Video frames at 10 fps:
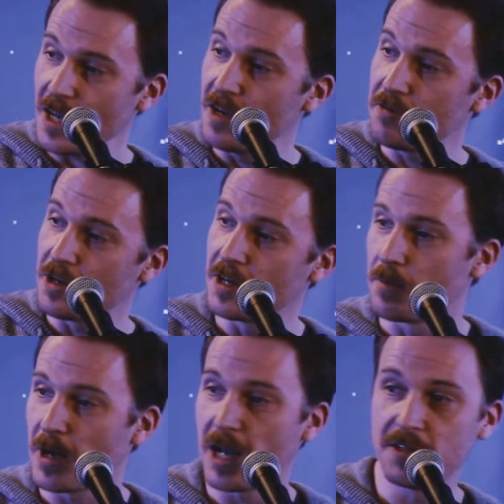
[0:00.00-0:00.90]
If you're in
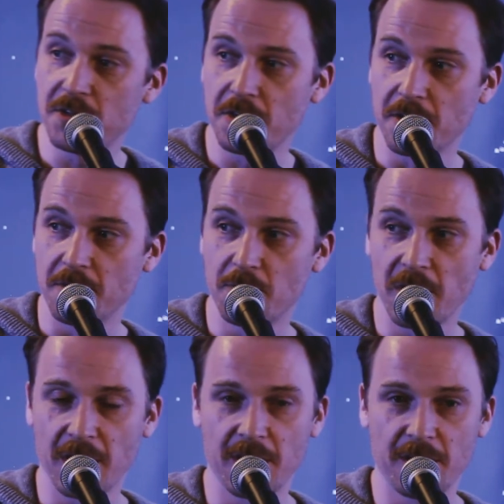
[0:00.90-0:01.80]
a band, you can
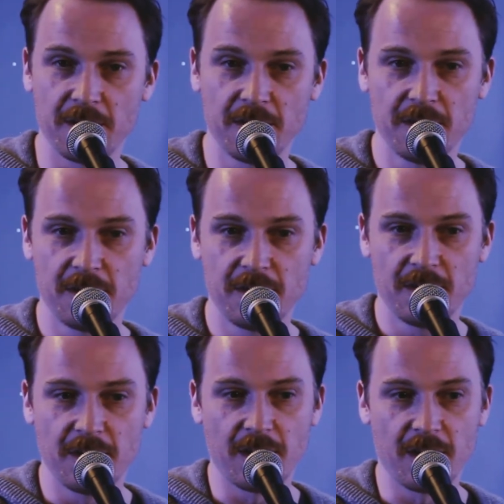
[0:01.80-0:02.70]
bring in
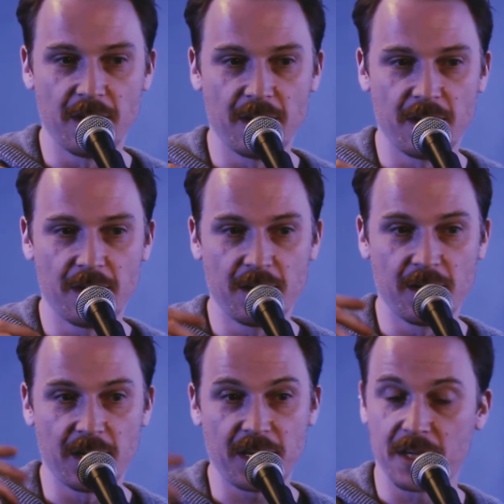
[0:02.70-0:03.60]
a
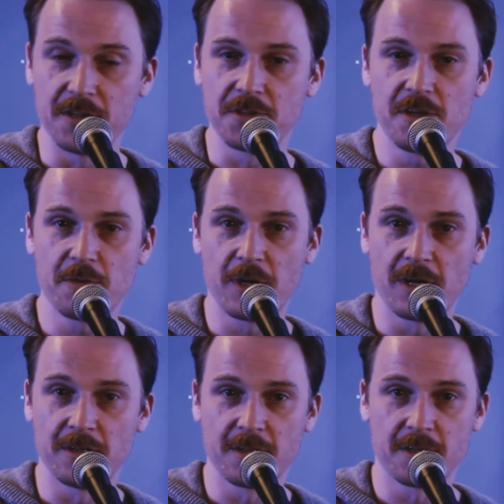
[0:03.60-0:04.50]
kick and snare
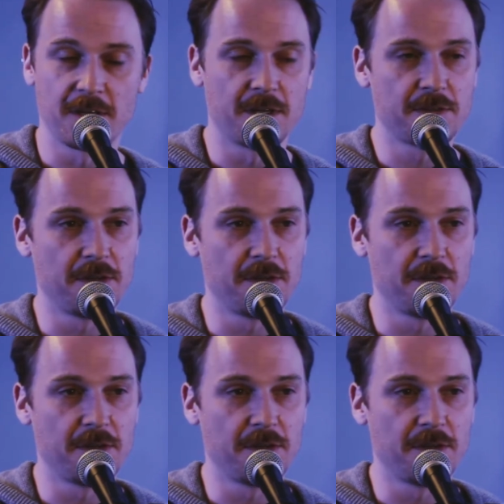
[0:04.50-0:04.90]
pattern that does that.